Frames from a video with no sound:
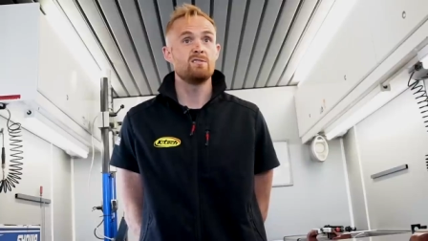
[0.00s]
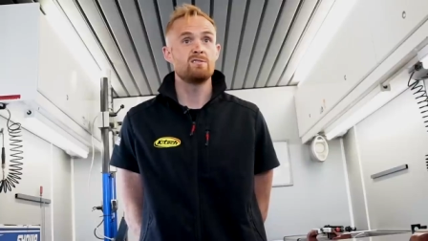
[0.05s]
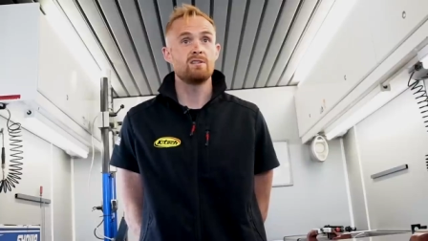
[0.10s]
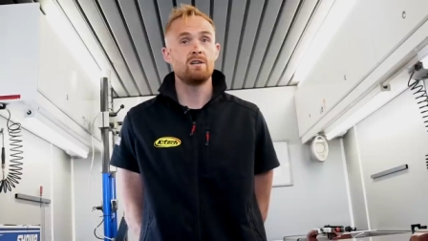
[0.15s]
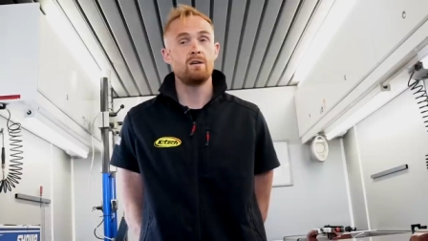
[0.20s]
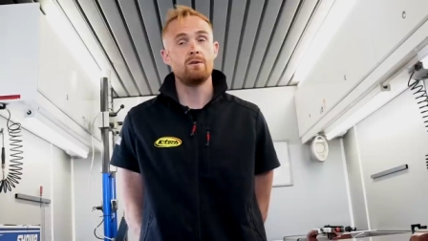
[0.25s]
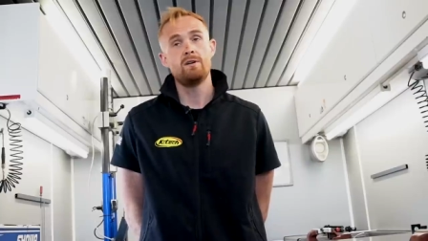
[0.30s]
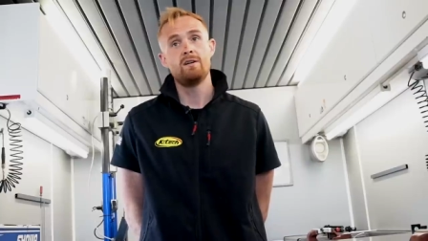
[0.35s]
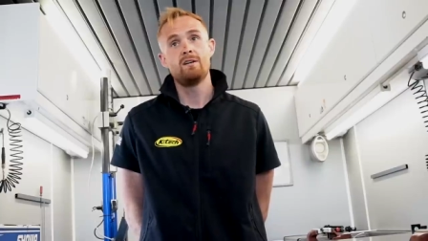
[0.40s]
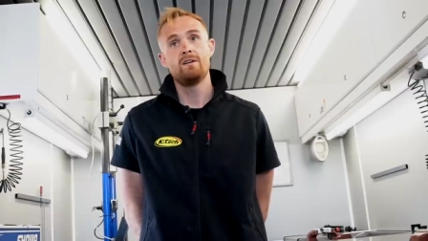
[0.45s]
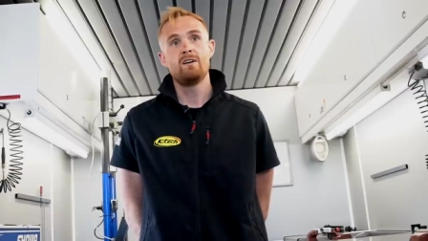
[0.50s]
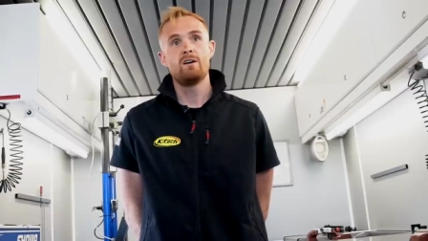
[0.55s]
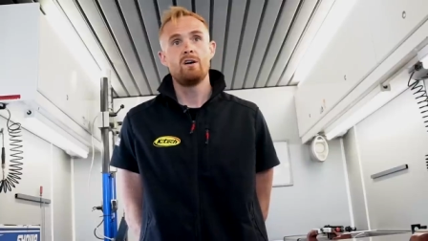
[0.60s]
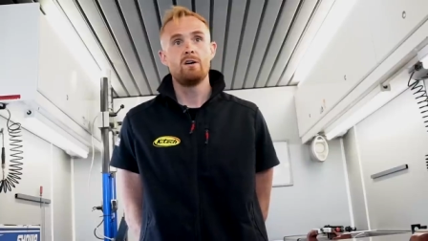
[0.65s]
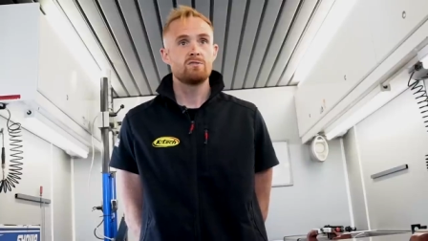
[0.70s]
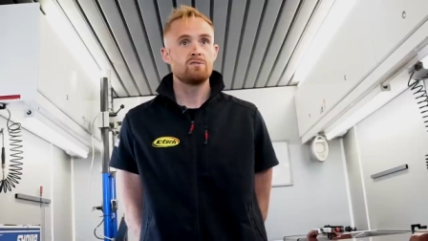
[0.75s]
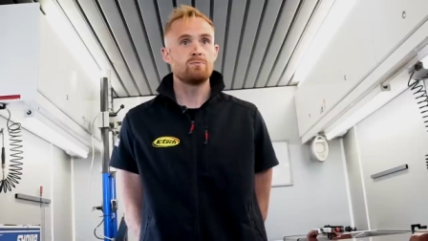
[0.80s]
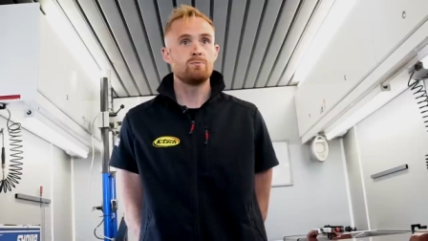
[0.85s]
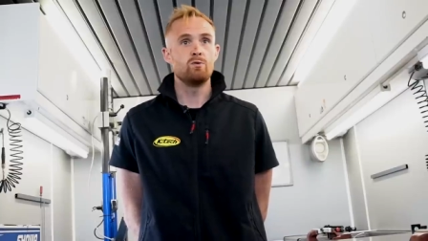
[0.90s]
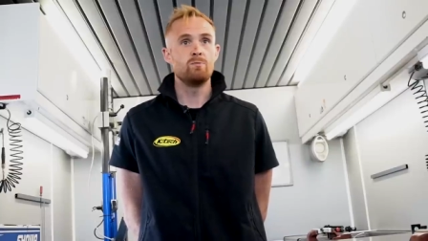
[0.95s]
So
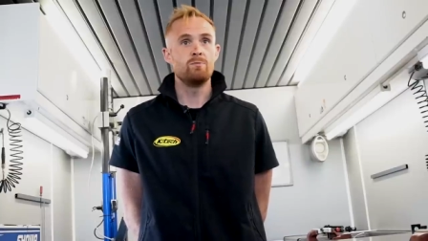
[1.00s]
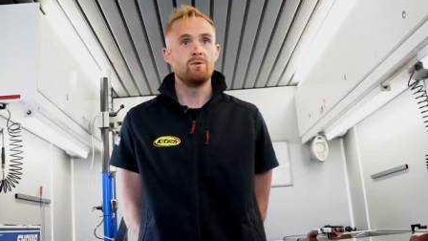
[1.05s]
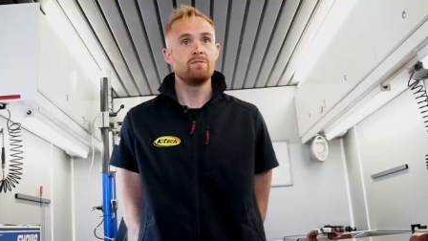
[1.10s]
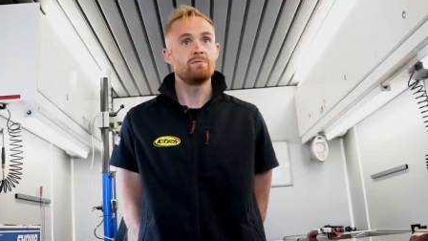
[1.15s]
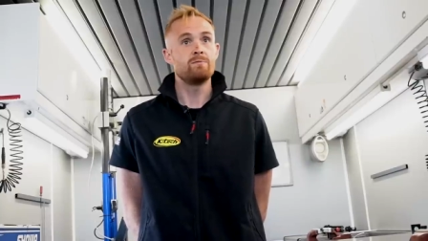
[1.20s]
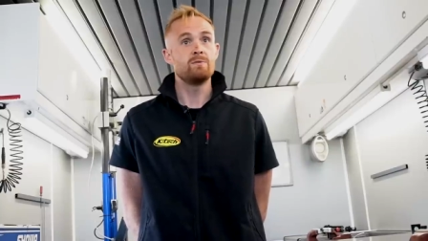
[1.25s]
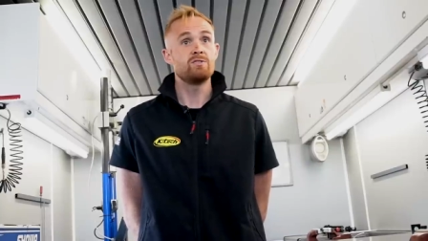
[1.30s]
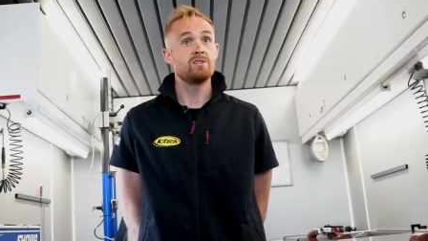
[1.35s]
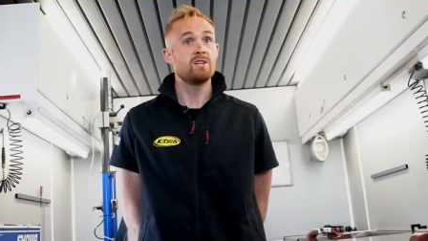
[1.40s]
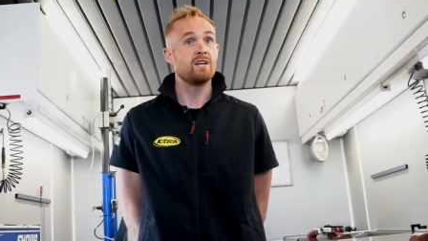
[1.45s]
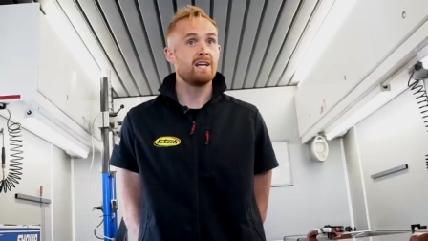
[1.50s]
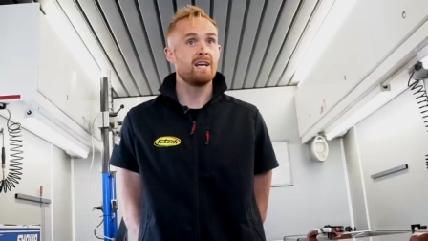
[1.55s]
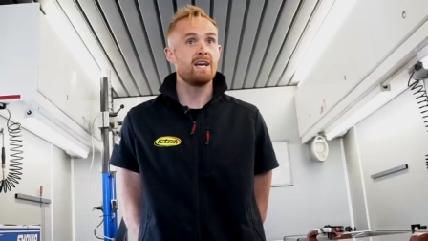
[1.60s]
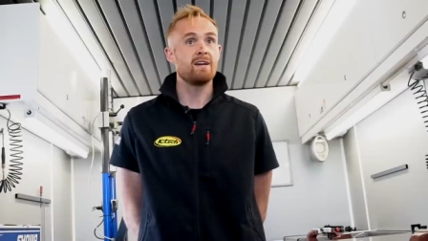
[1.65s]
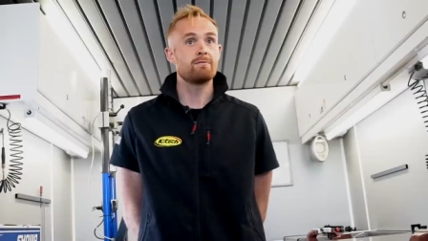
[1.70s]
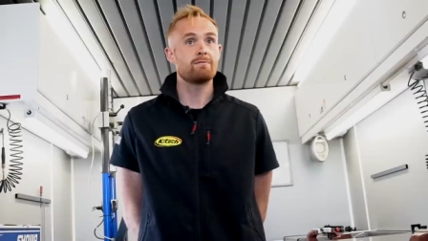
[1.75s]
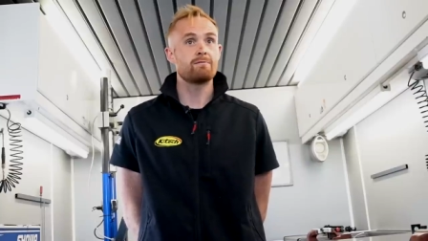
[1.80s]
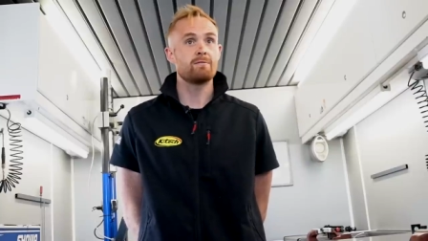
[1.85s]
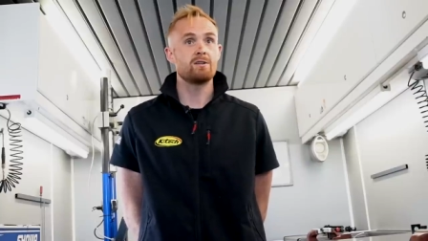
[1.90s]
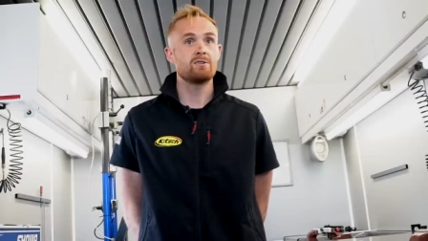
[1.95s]
small movements, you're going to
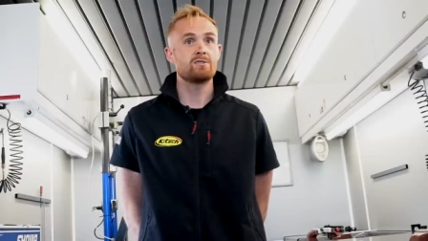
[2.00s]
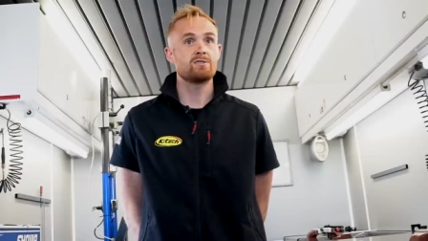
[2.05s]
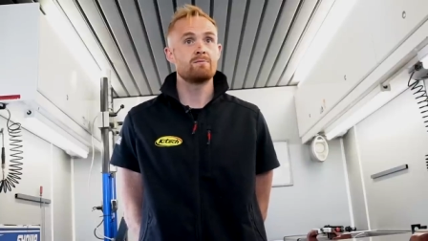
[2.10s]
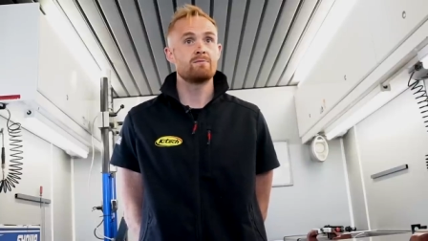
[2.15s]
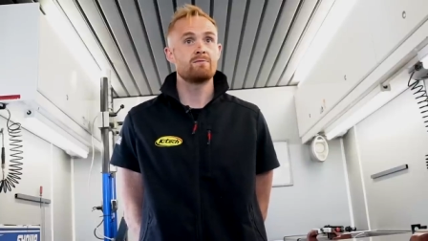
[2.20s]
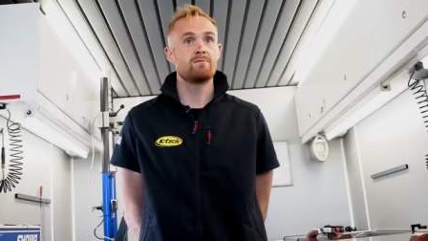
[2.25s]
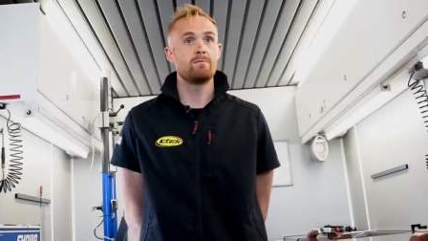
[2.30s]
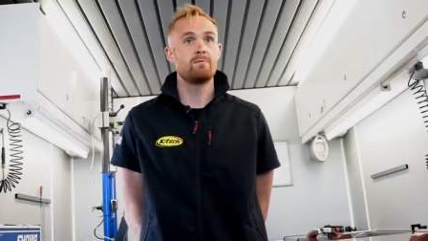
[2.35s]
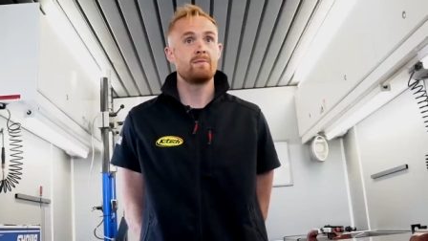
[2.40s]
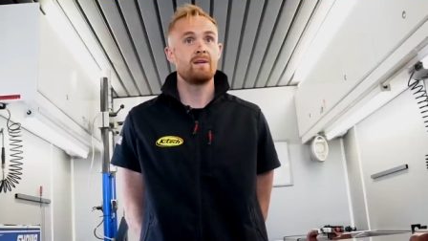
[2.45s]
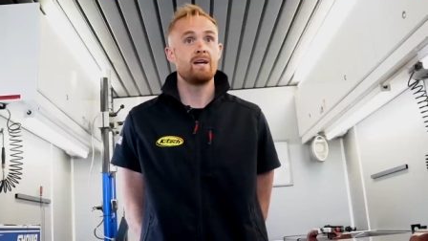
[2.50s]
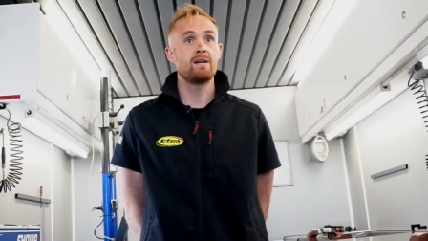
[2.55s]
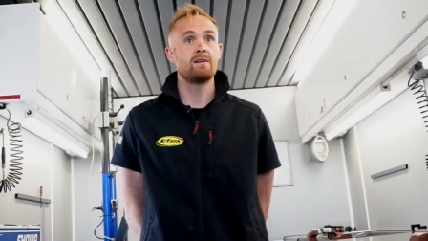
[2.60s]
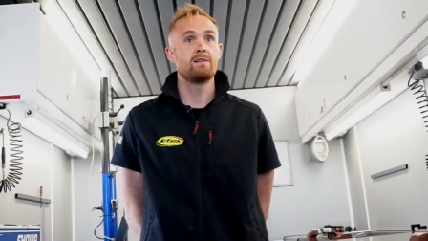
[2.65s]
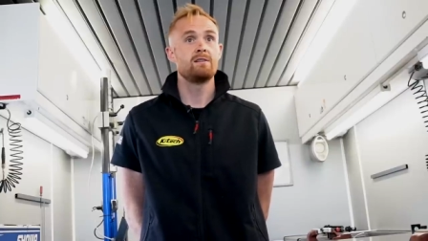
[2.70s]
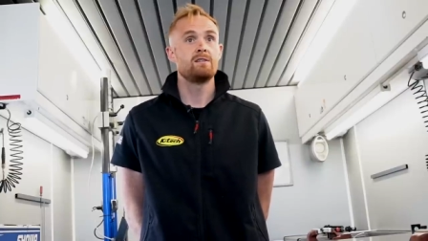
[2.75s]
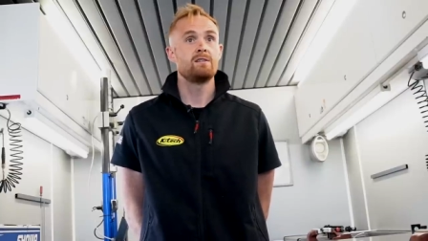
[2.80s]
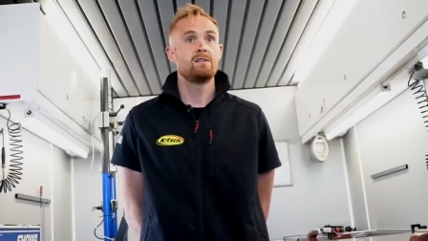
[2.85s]
get friction from that.